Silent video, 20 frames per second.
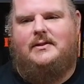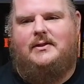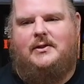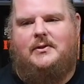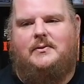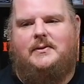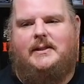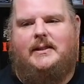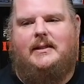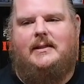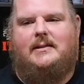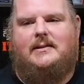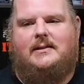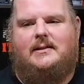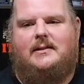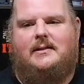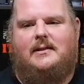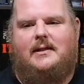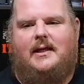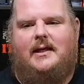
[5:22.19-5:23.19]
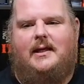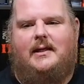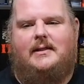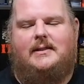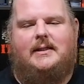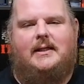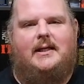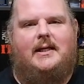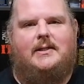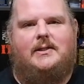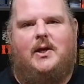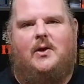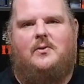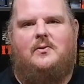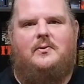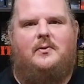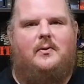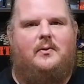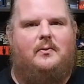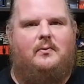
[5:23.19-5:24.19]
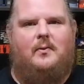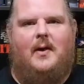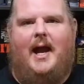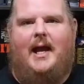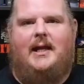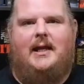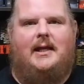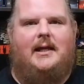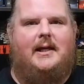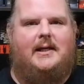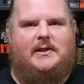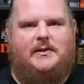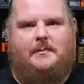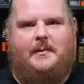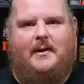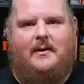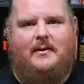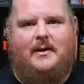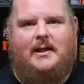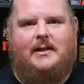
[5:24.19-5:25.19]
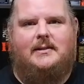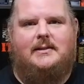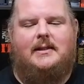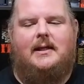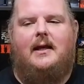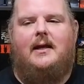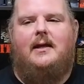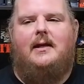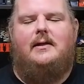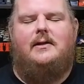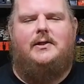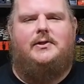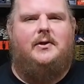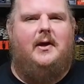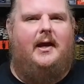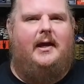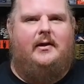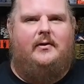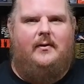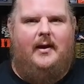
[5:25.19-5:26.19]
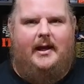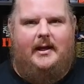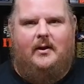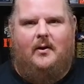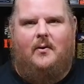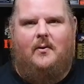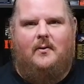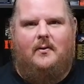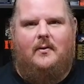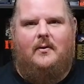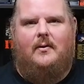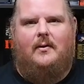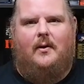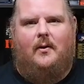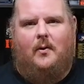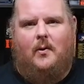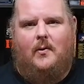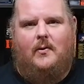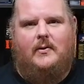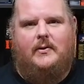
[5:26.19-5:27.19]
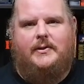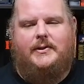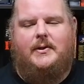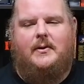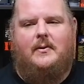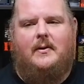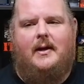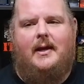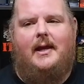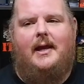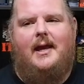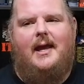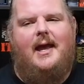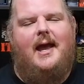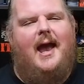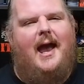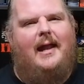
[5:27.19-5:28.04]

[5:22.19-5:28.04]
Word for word: uses his own writing experience to try and create a horror story,